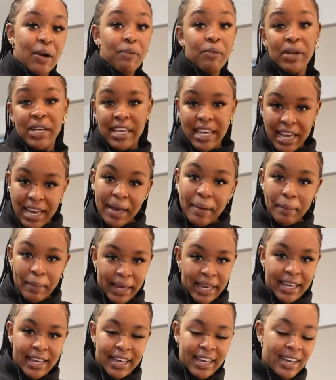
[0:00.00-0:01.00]
we can't
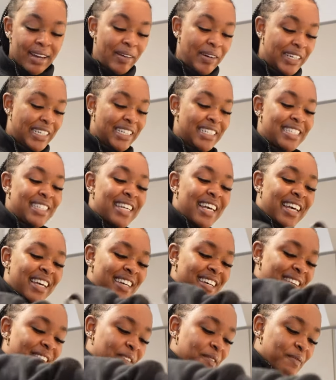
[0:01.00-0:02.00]
make it, which is like,
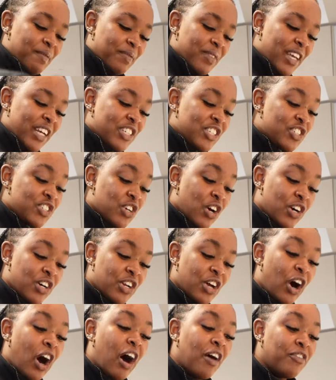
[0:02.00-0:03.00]
it's just
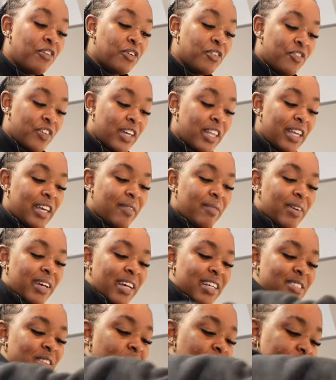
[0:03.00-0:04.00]
an awful feeling
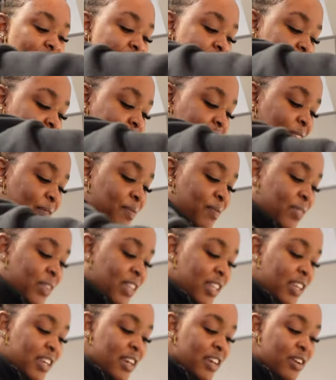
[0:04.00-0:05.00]
because obviously
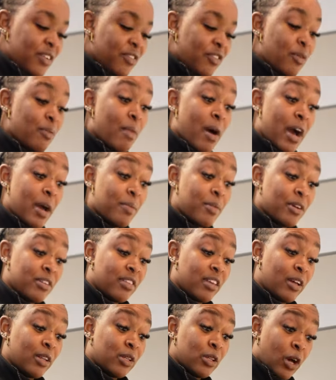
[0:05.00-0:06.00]
for my
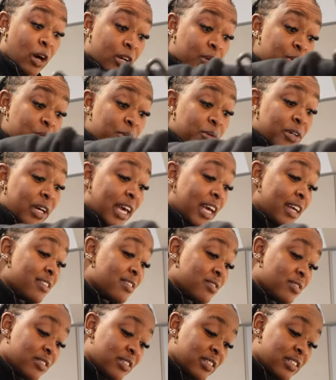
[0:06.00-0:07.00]
birthday, a lot of people
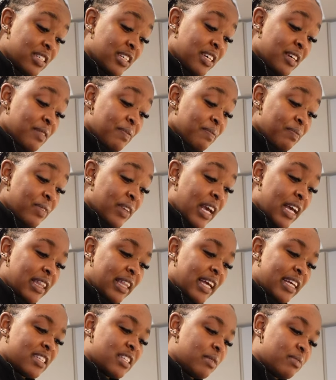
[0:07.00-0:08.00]
canceled and
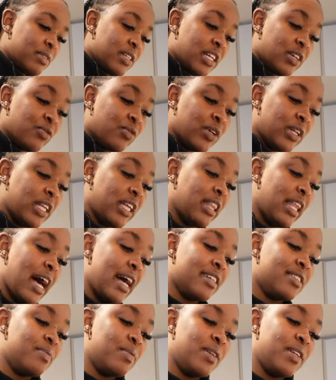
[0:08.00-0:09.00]
like some did it really
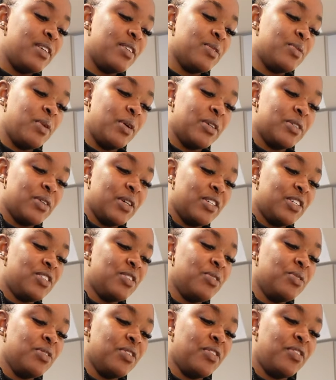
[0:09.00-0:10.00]
last minute as well. So I just
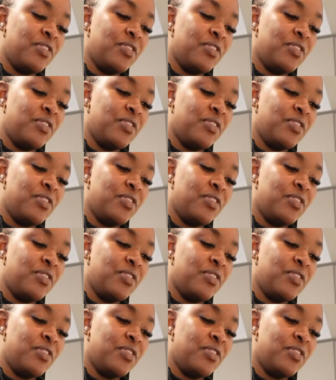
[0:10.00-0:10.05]
know the